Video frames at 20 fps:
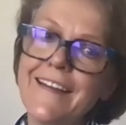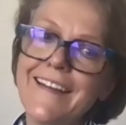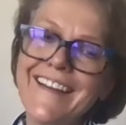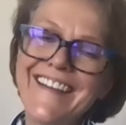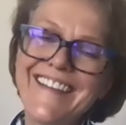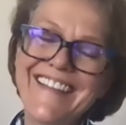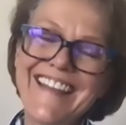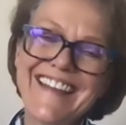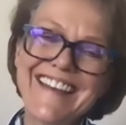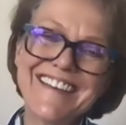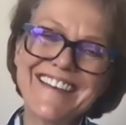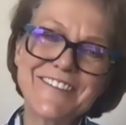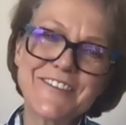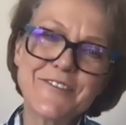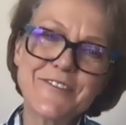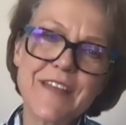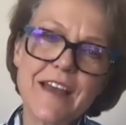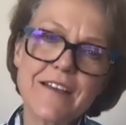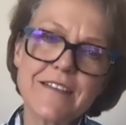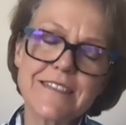Then in
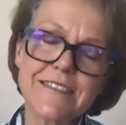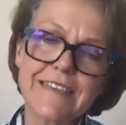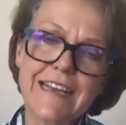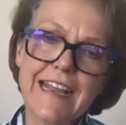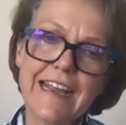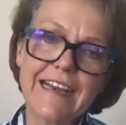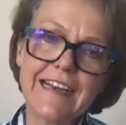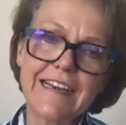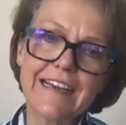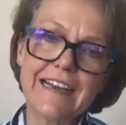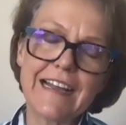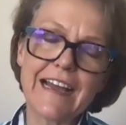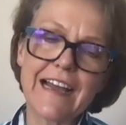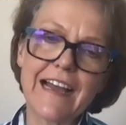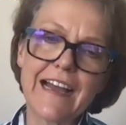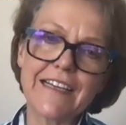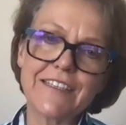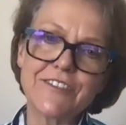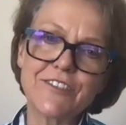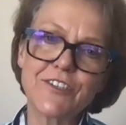2008,
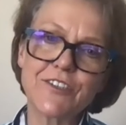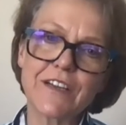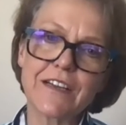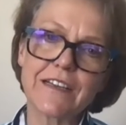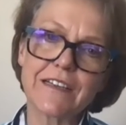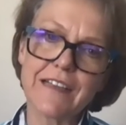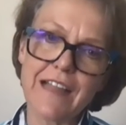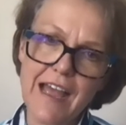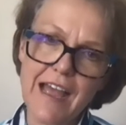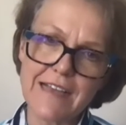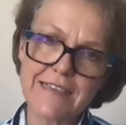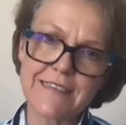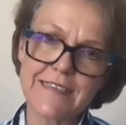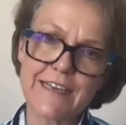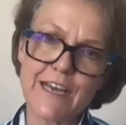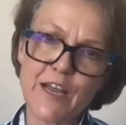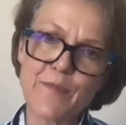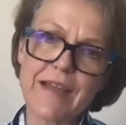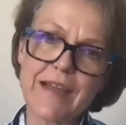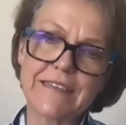I took a class
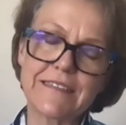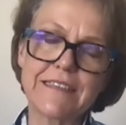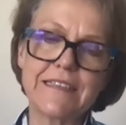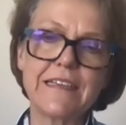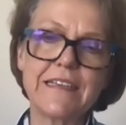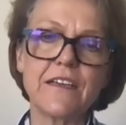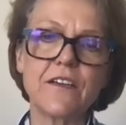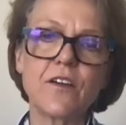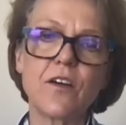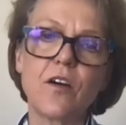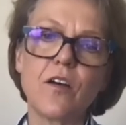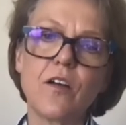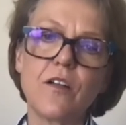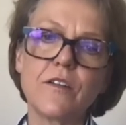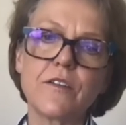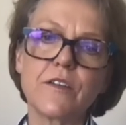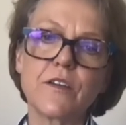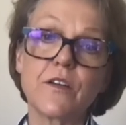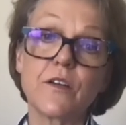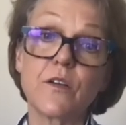at MIT
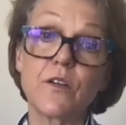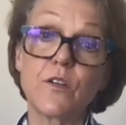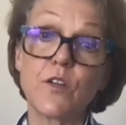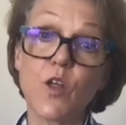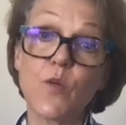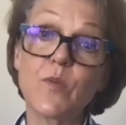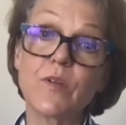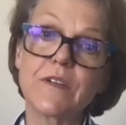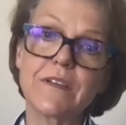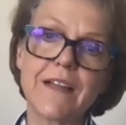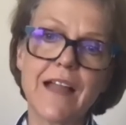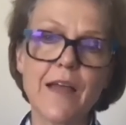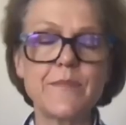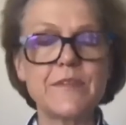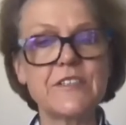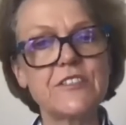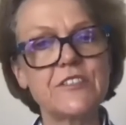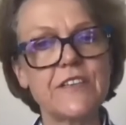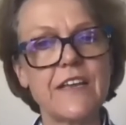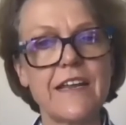called Global
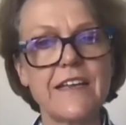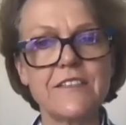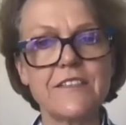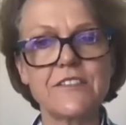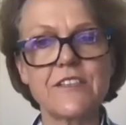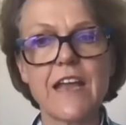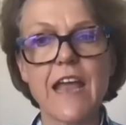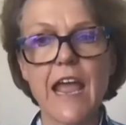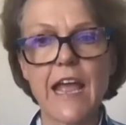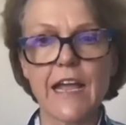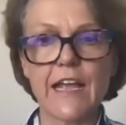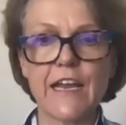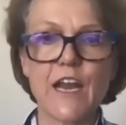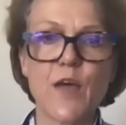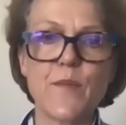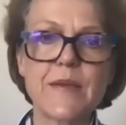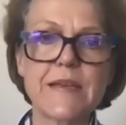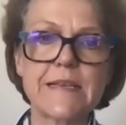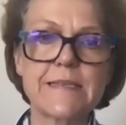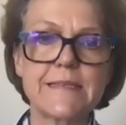Climate Change,
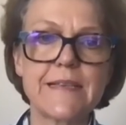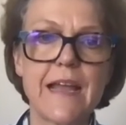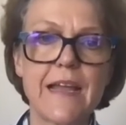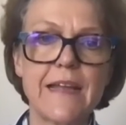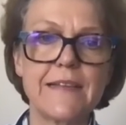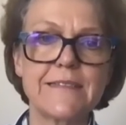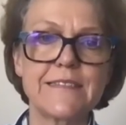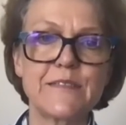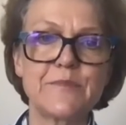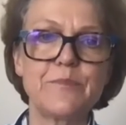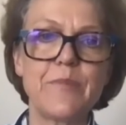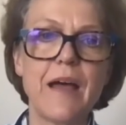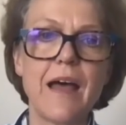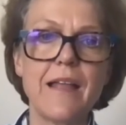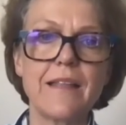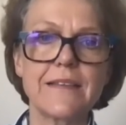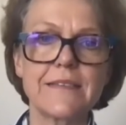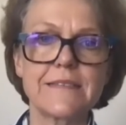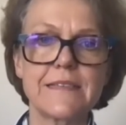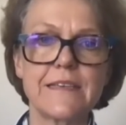Economic Science and
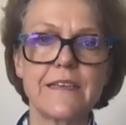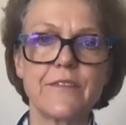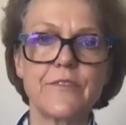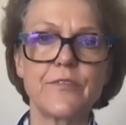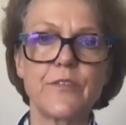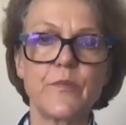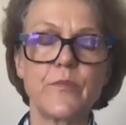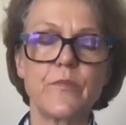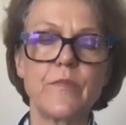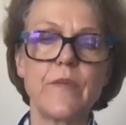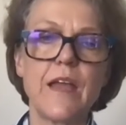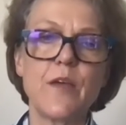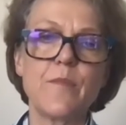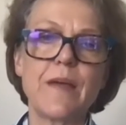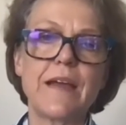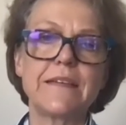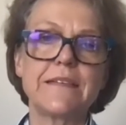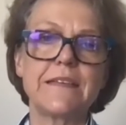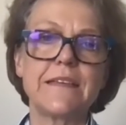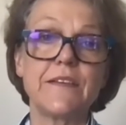Policy from
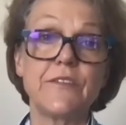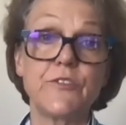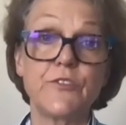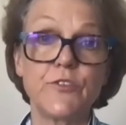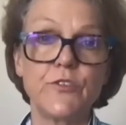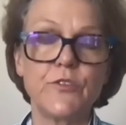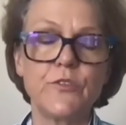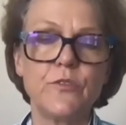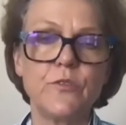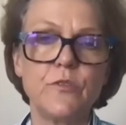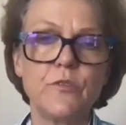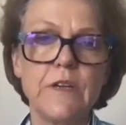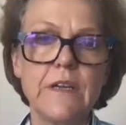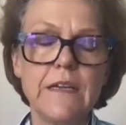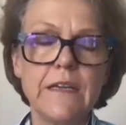MIT's 2